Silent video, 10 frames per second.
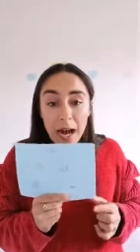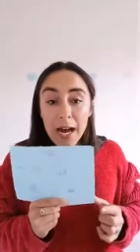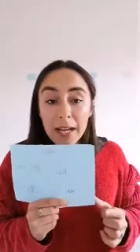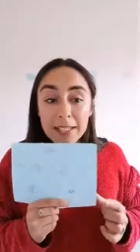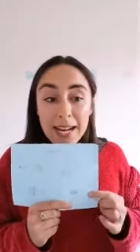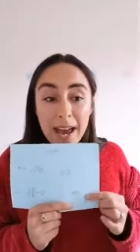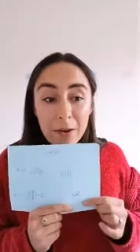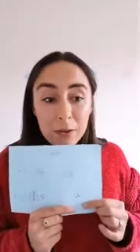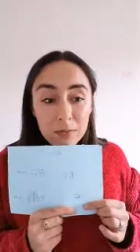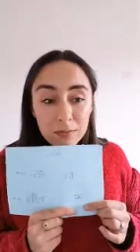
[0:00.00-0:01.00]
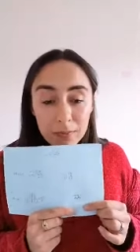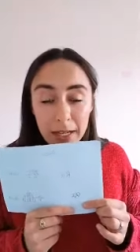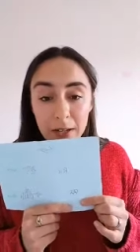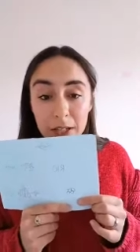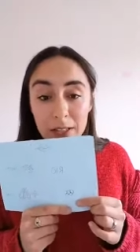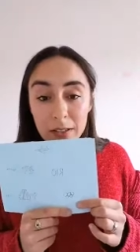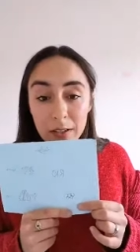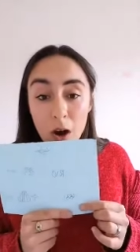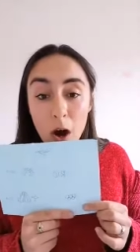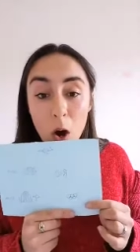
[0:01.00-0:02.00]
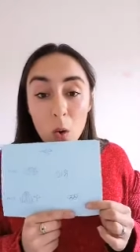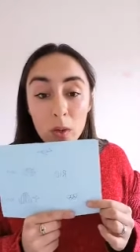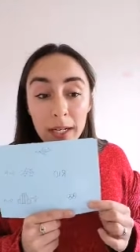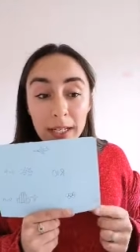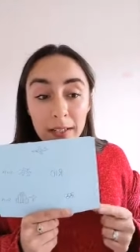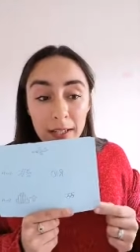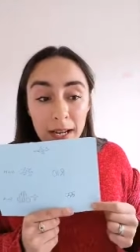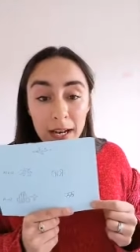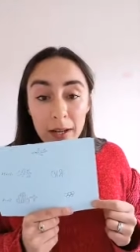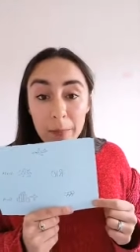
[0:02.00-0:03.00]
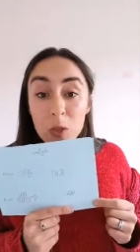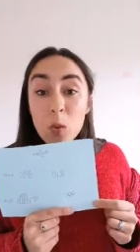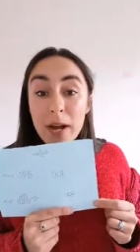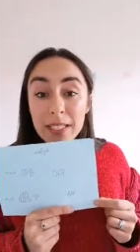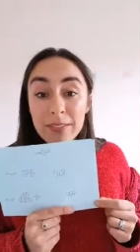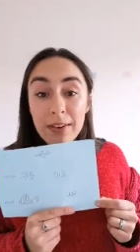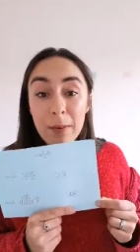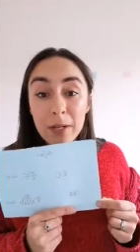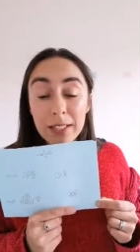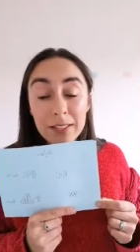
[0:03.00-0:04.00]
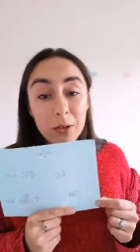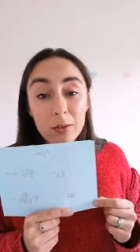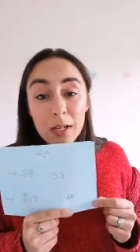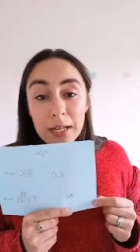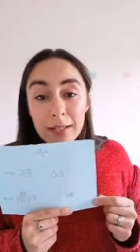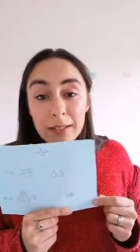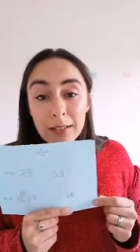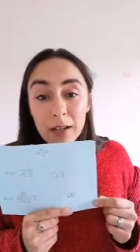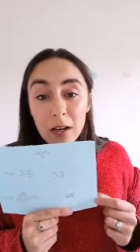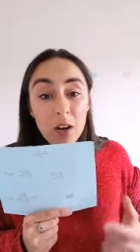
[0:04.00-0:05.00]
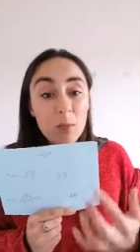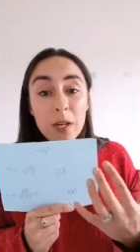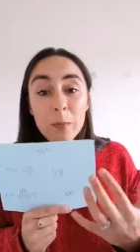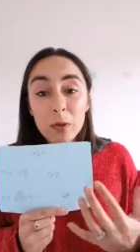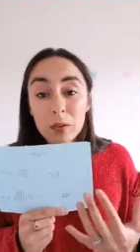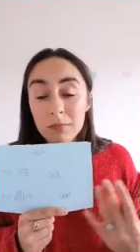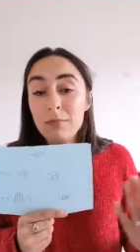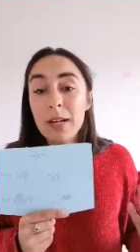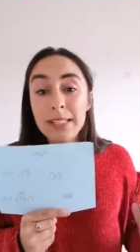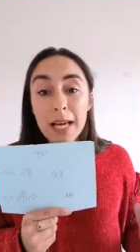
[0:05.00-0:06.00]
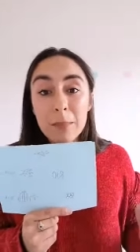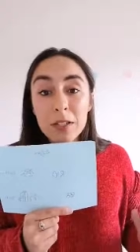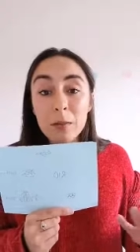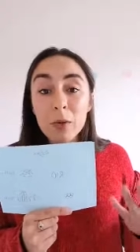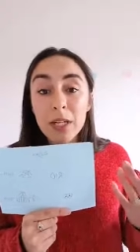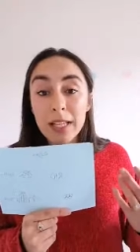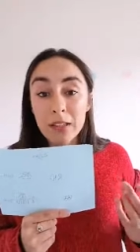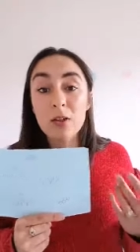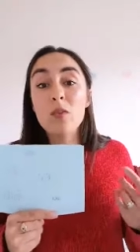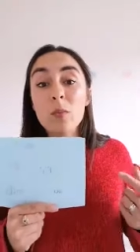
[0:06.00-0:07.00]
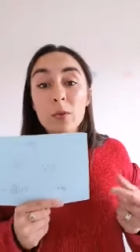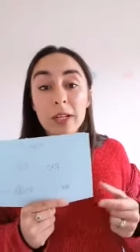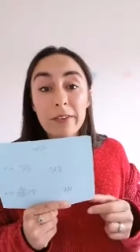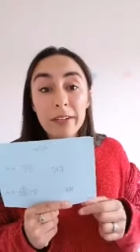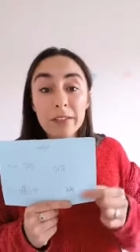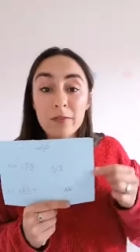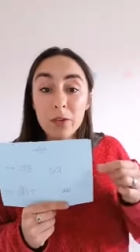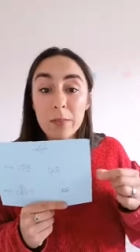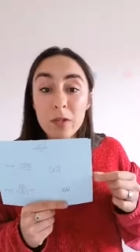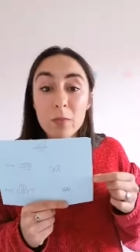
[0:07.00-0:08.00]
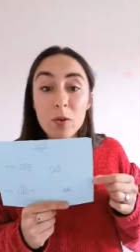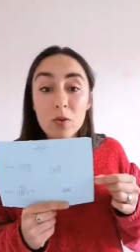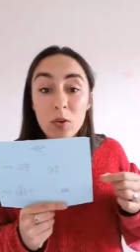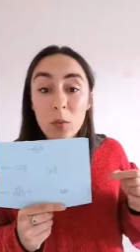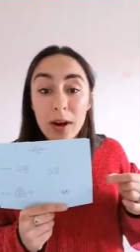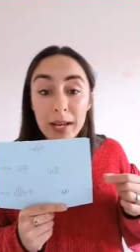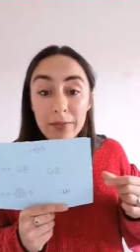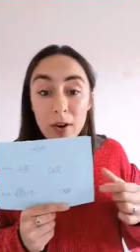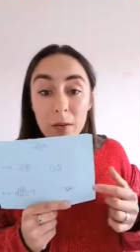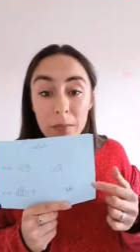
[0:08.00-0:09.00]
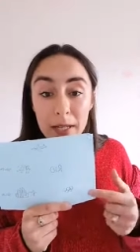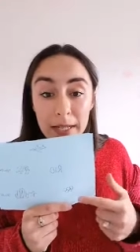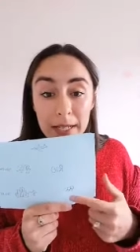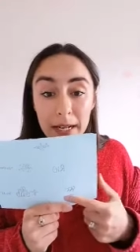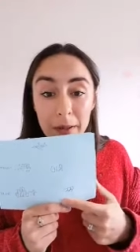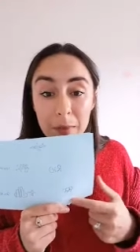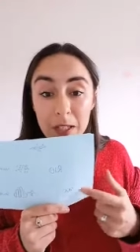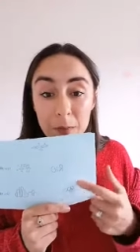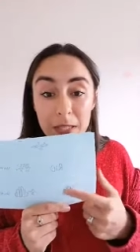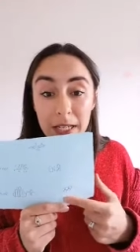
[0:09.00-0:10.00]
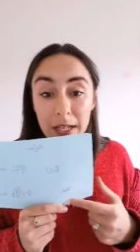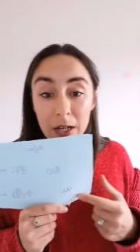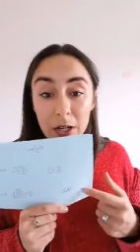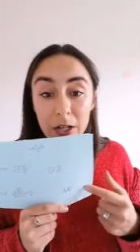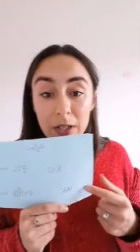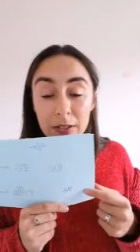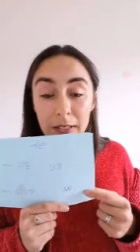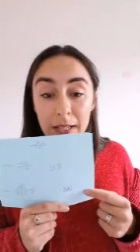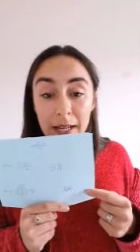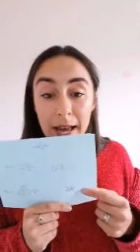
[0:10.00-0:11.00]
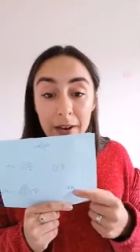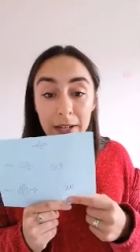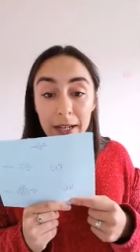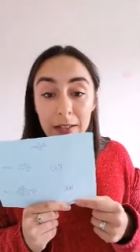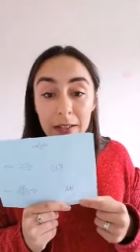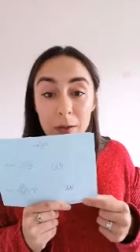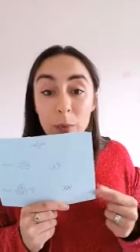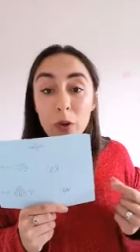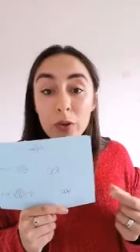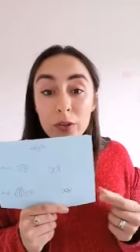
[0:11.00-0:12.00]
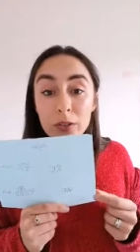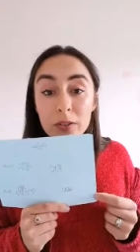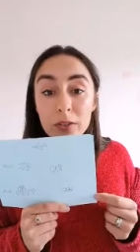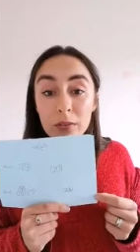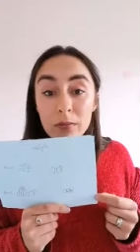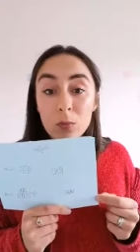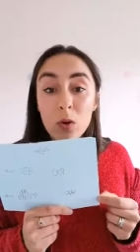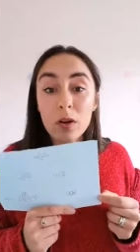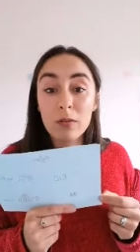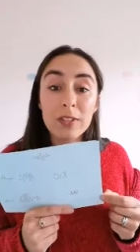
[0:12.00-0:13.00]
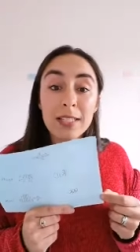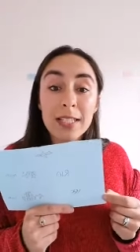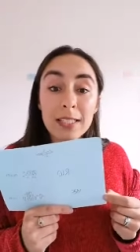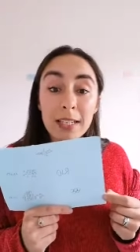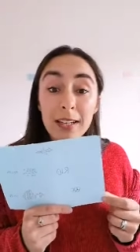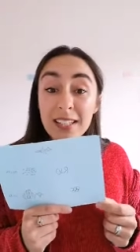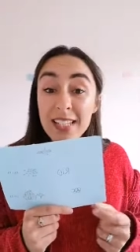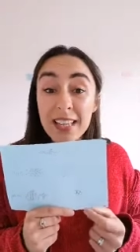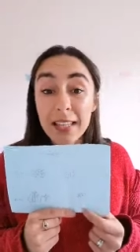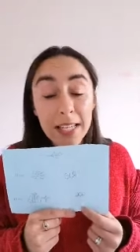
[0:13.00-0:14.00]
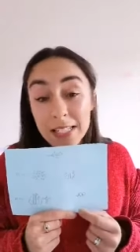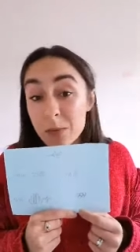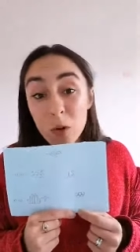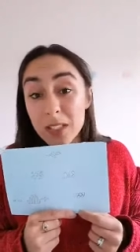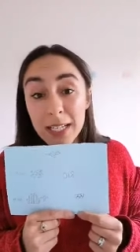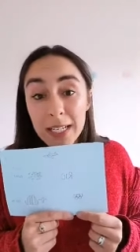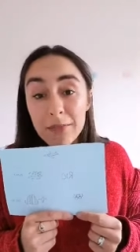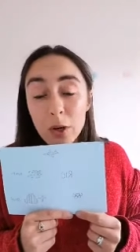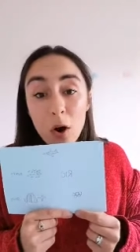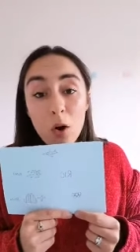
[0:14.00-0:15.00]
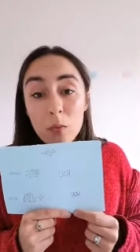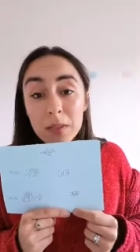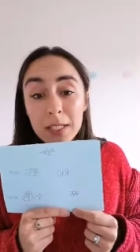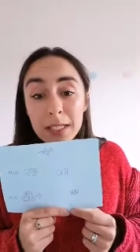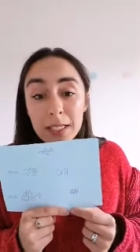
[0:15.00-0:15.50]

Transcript: And now there is only um, twenty families. So a lot of people accepted the money that the government was giving for them to move away from um, this particular area, but others were resisting and said that they didn't want to leave their homes,